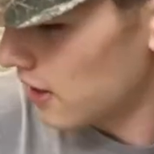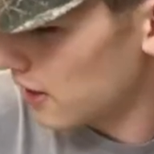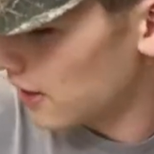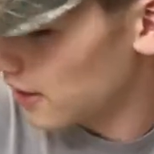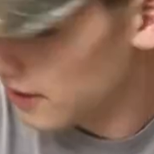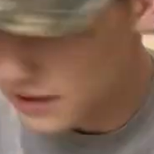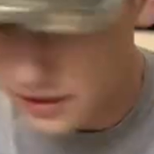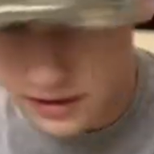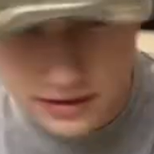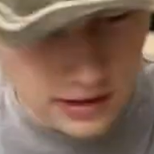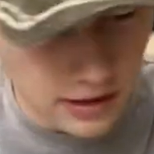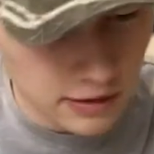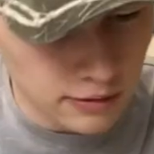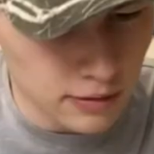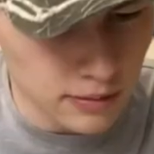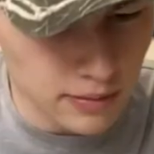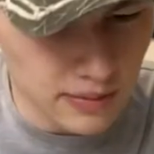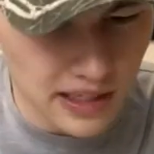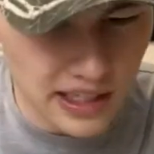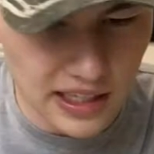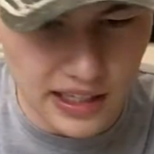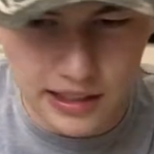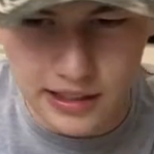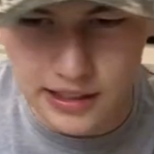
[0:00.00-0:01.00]
uh, duffel
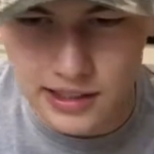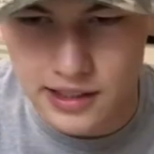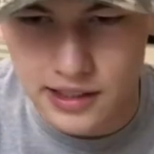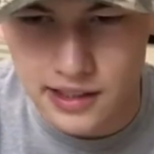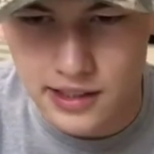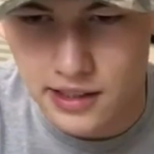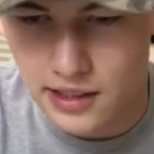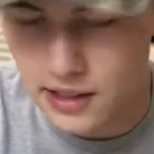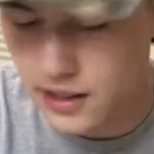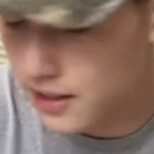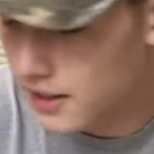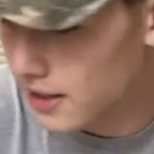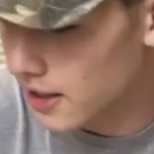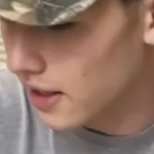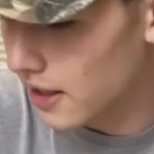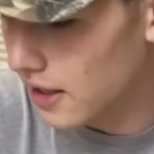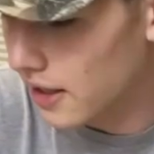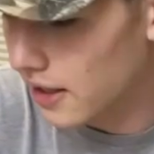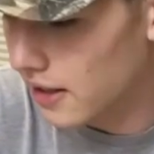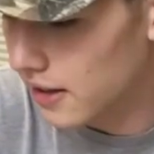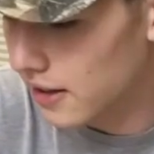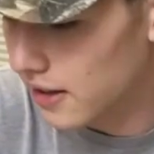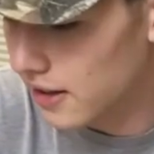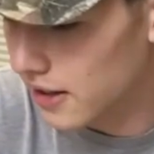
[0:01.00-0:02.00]
bag.
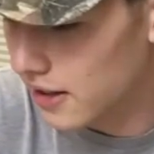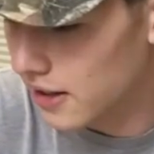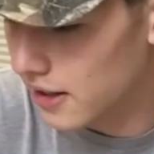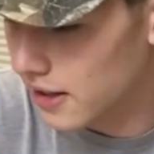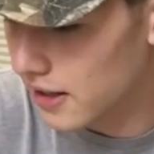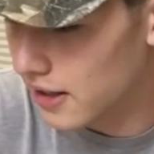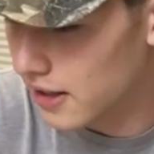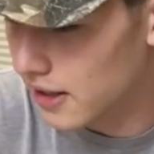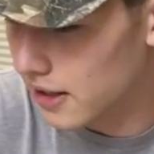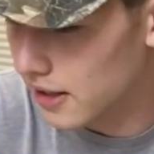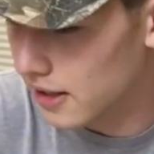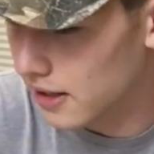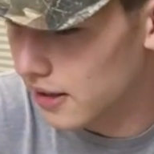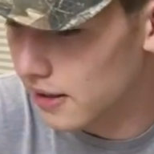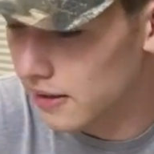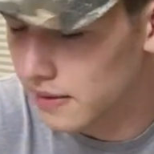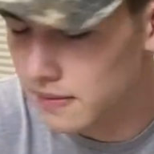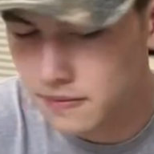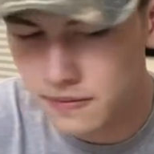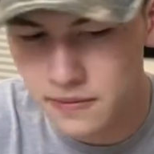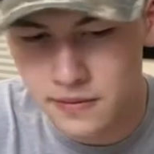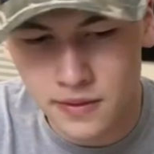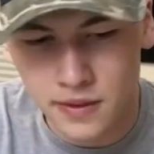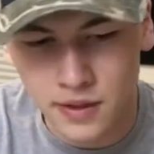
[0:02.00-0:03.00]
And then uh,
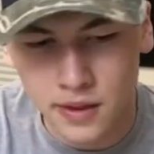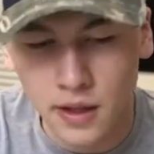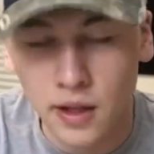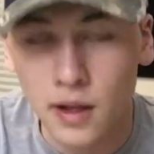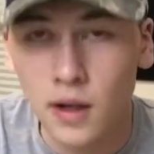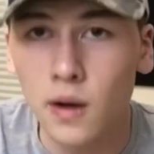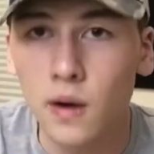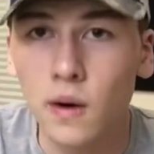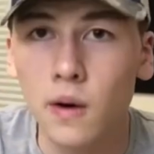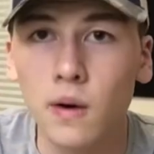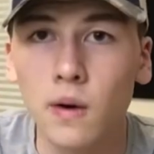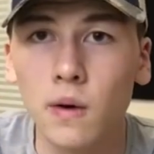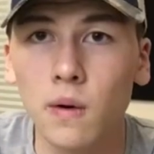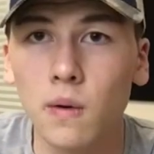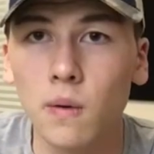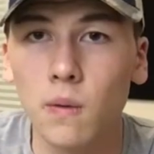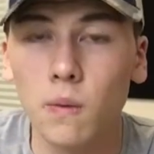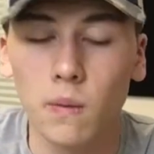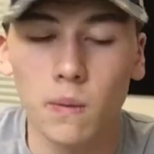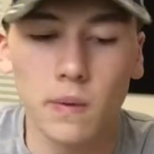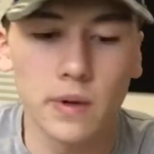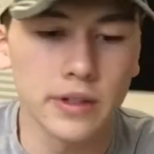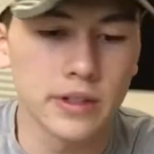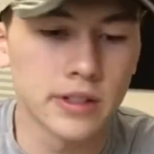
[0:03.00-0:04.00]

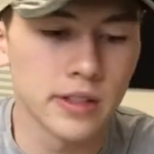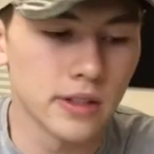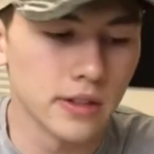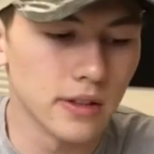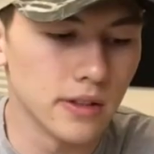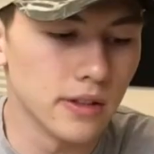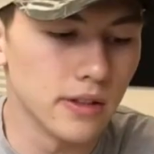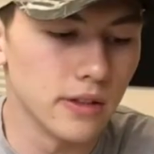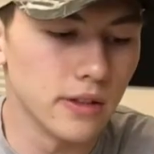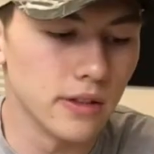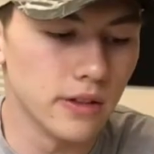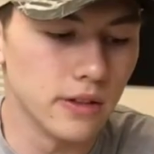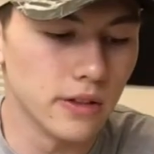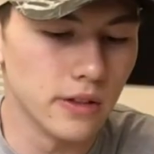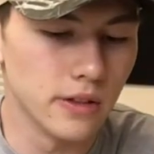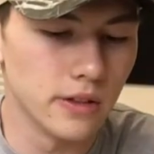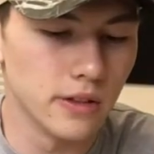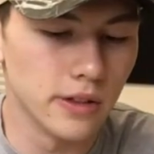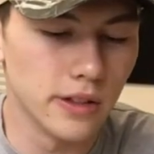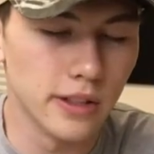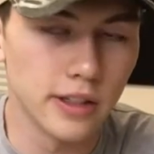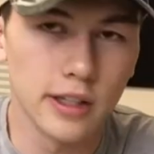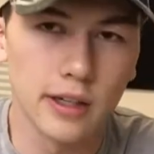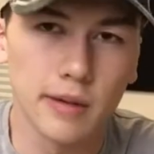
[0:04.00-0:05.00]
went
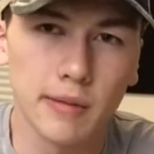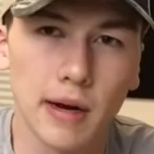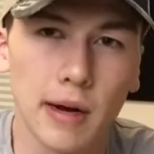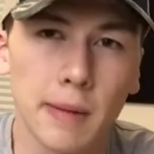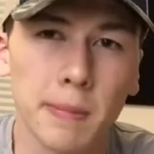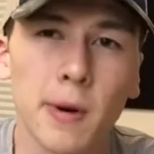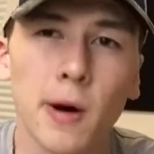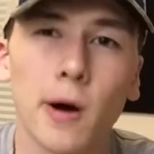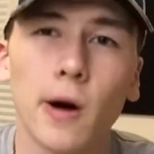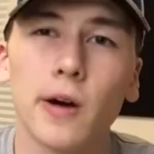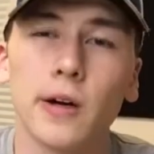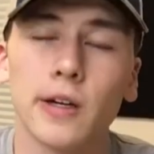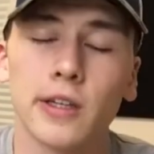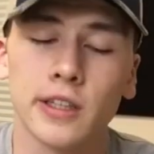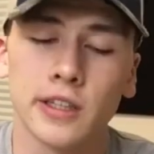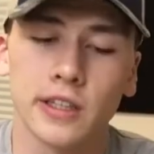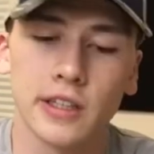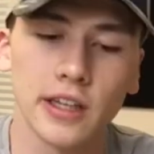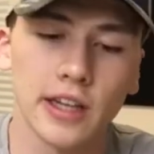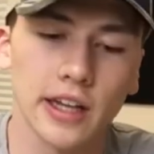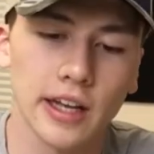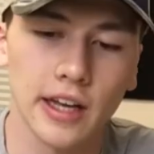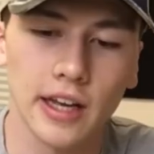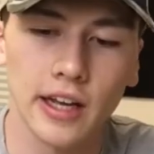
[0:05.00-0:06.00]
to nearby park
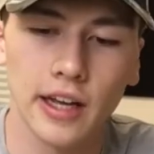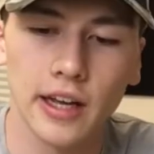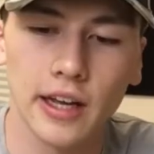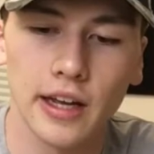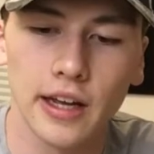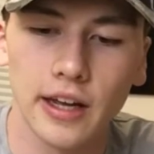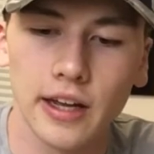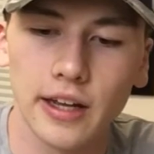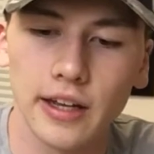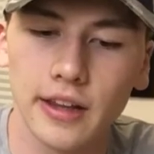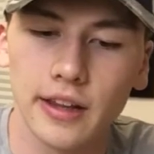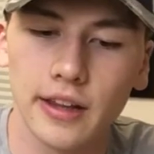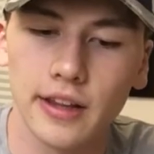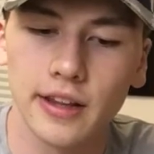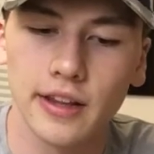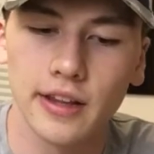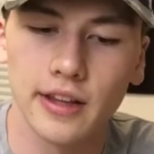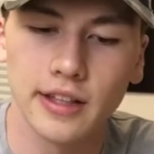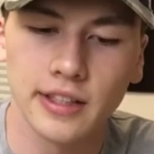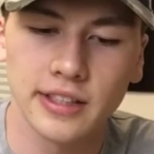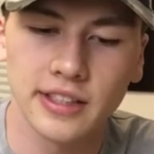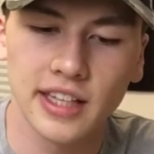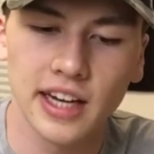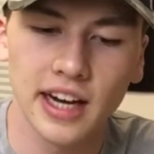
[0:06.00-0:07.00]
and
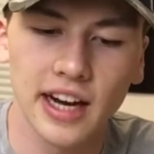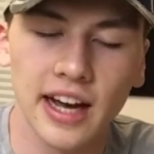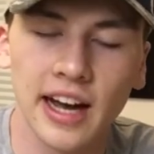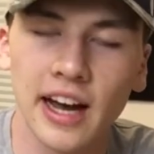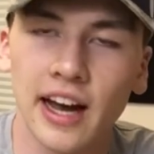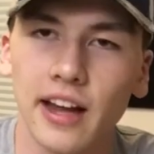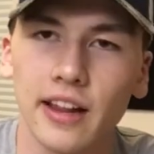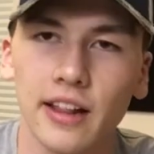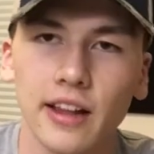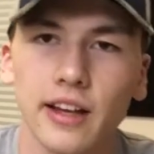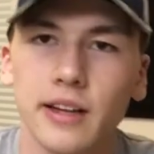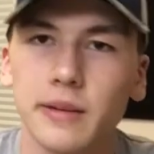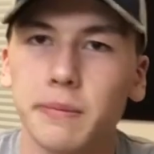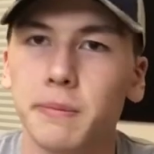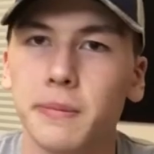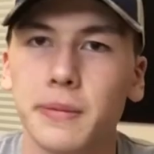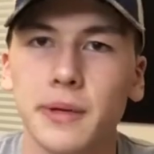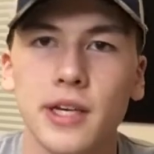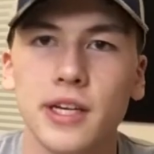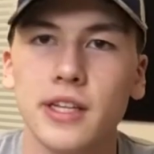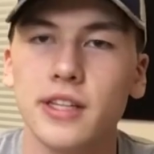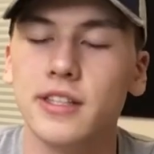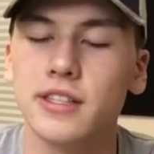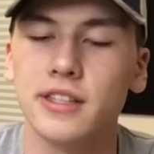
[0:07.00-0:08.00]
this guy had like
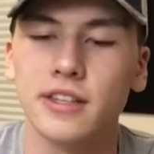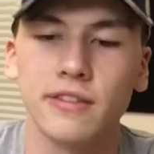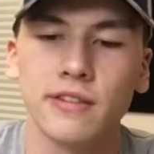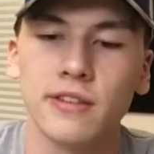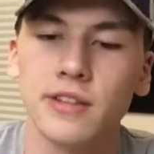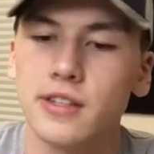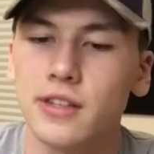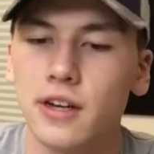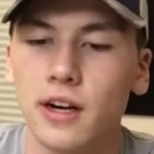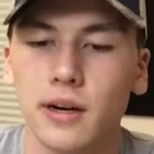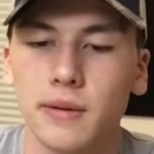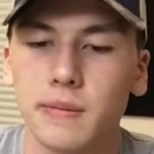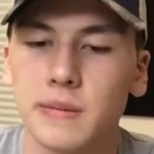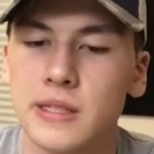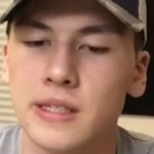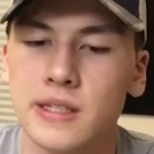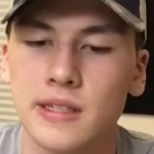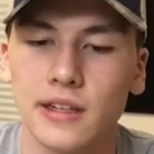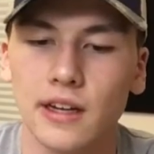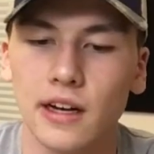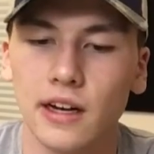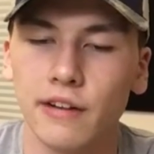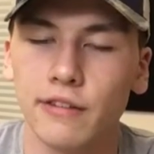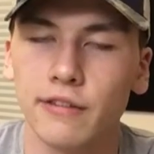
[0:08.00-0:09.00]
bins of his army
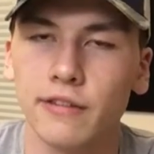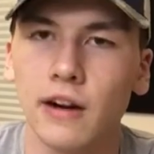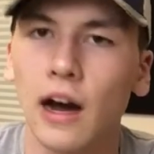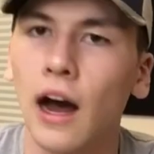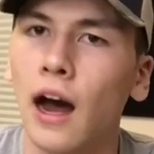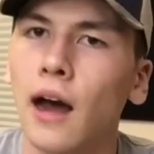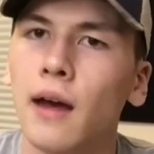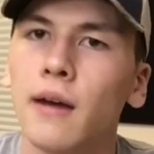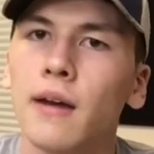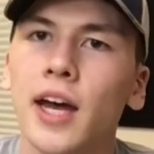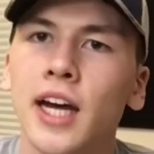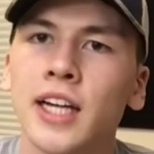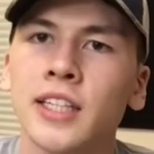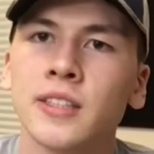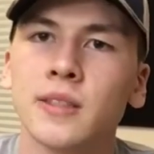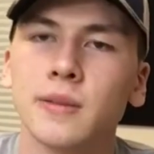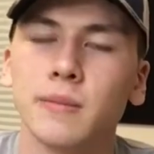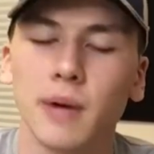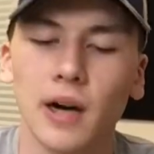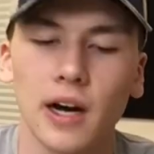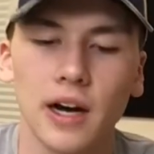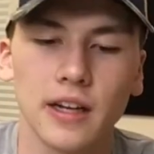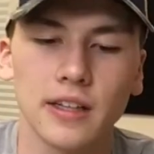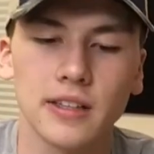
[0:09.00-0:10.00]
stuff. I actually
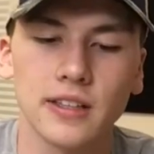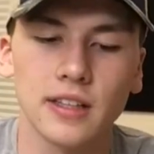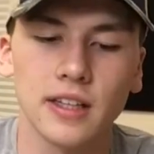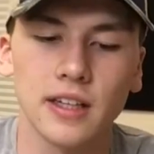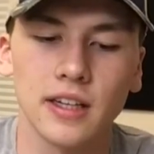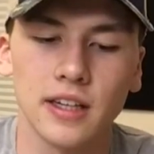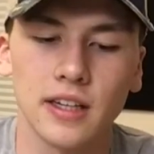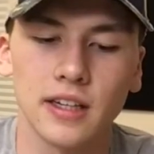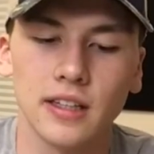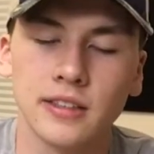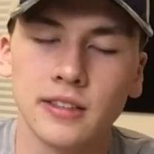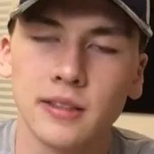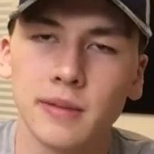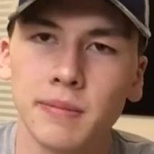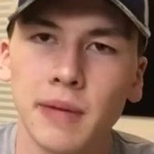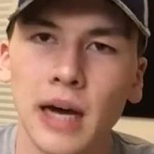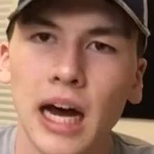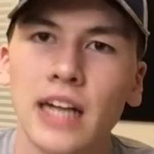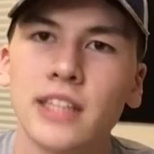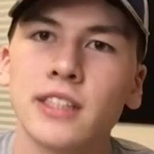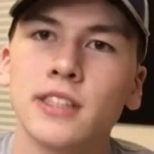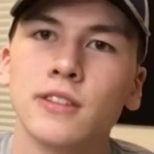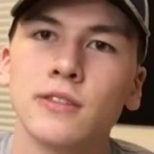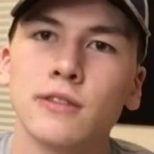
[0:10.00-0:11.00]
bought uh, some
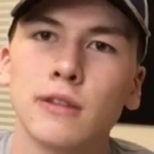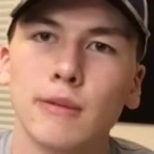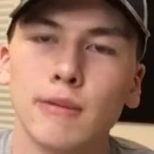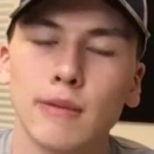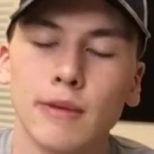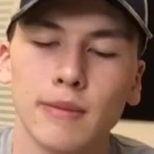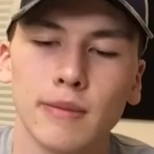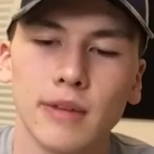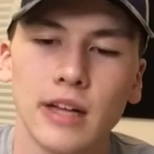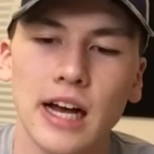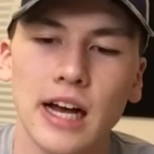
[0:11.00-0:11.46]
patches from him